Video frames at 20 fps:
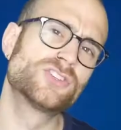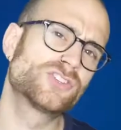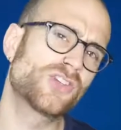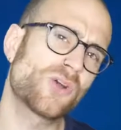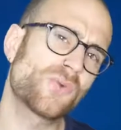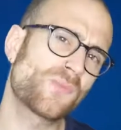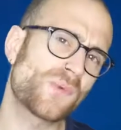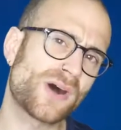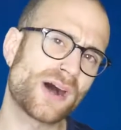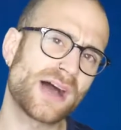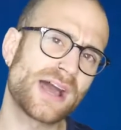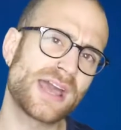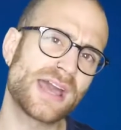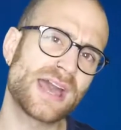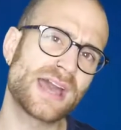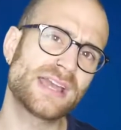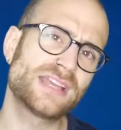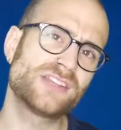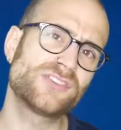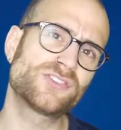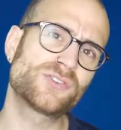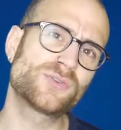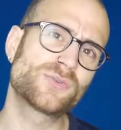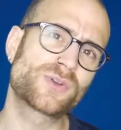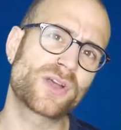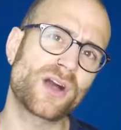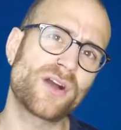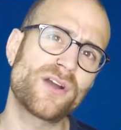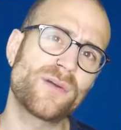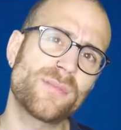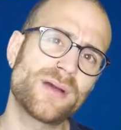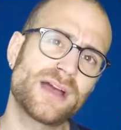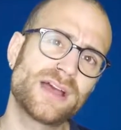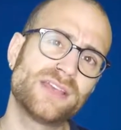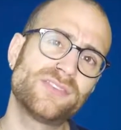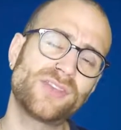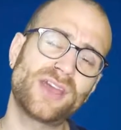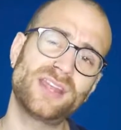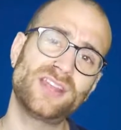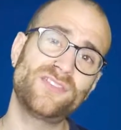So why Angel
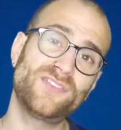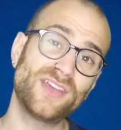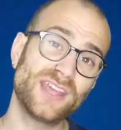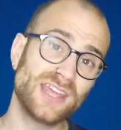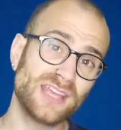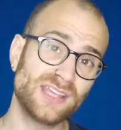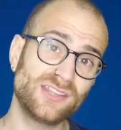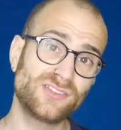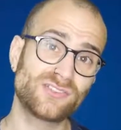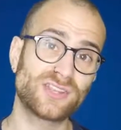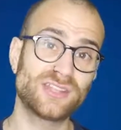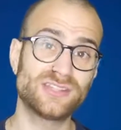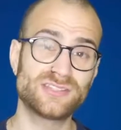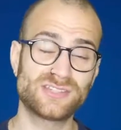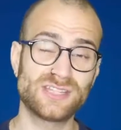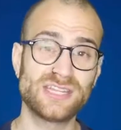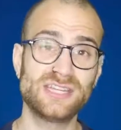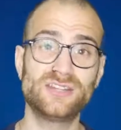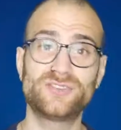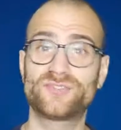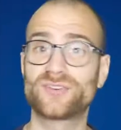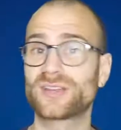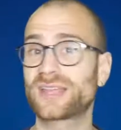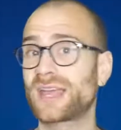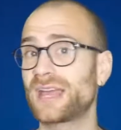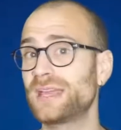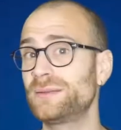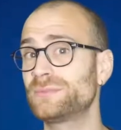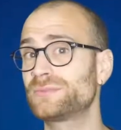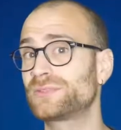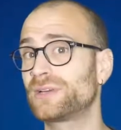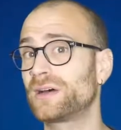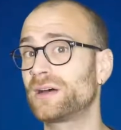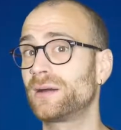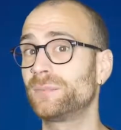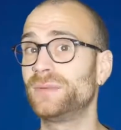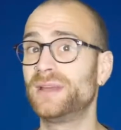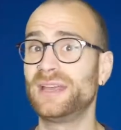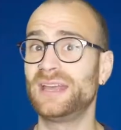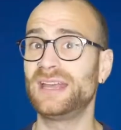Gomez? And if it is indeed for game
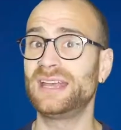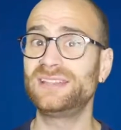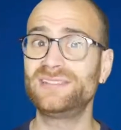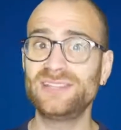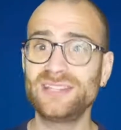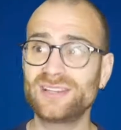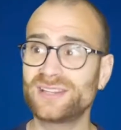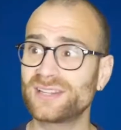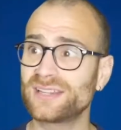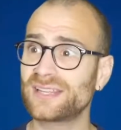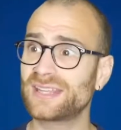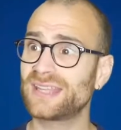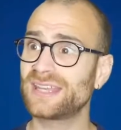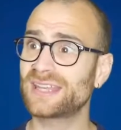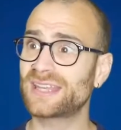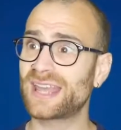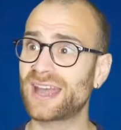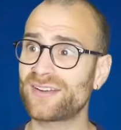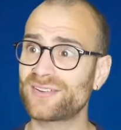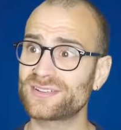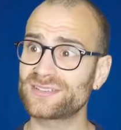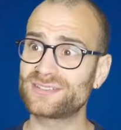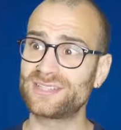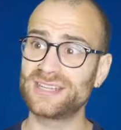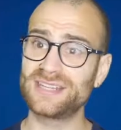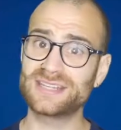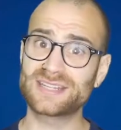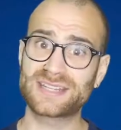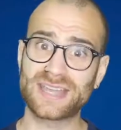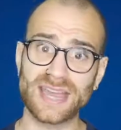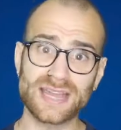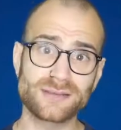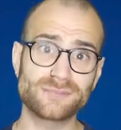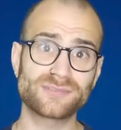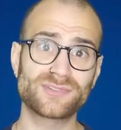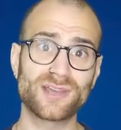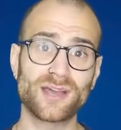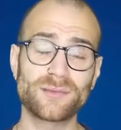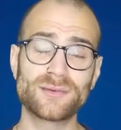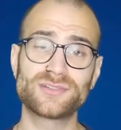time, is he gonna get guaranteed game
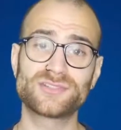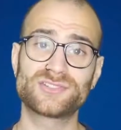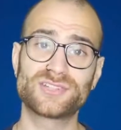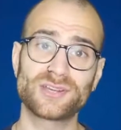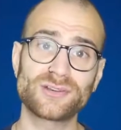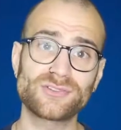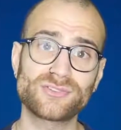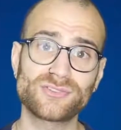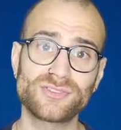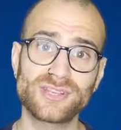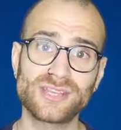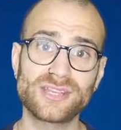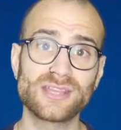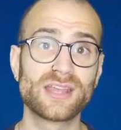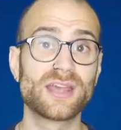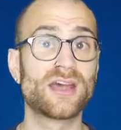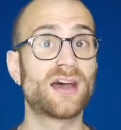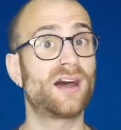time at Chelsea?